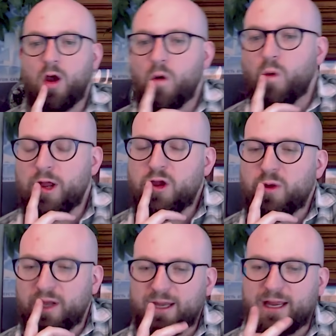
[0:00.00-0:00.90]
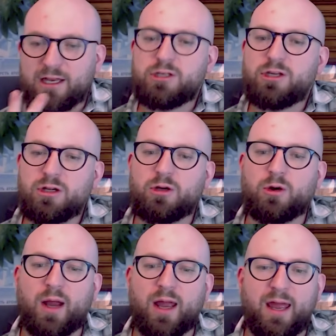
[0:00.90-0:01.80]
what you really can
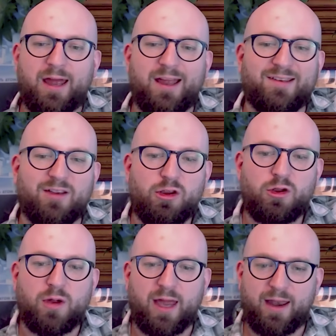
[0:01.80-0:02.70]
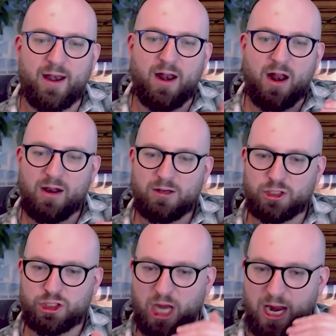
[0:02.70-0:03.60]
do is you can
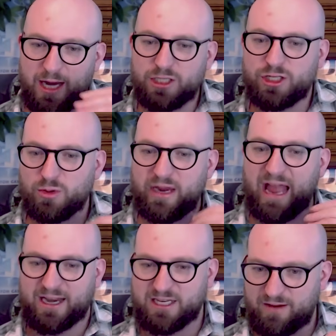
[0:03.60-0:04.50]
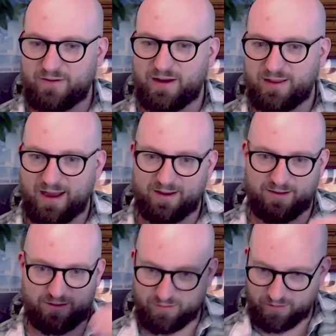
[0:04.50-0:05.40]
change the reactivity, that
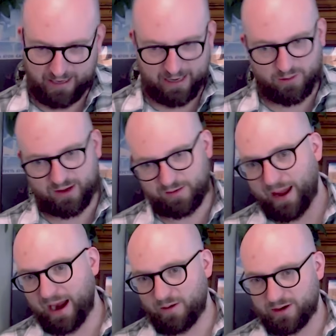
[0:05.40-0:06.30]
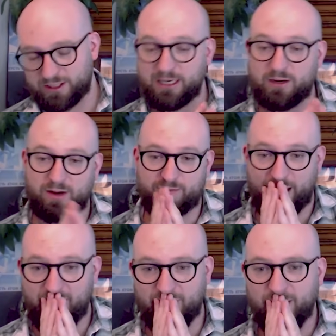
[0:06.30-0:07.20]
is, increase power, decrease
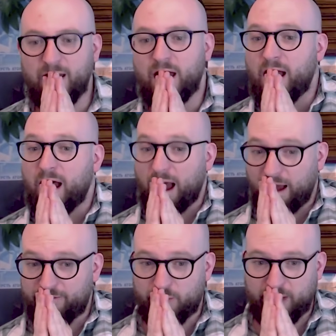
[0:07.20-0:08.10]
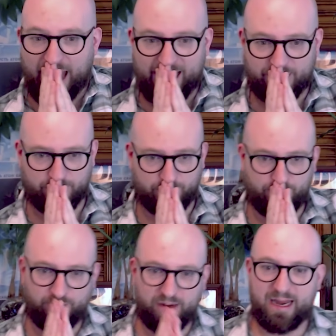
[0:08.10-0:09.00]
power, of the reactor
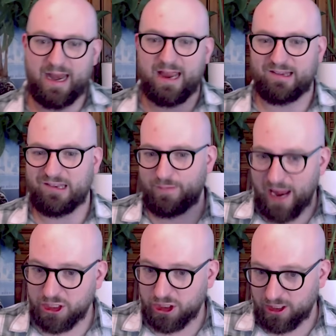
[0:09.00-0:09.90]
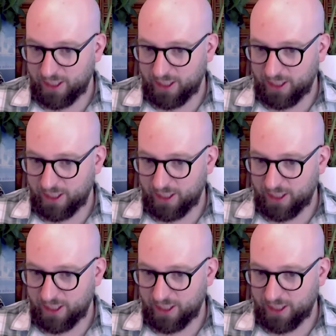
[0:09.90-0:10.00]
in a spatially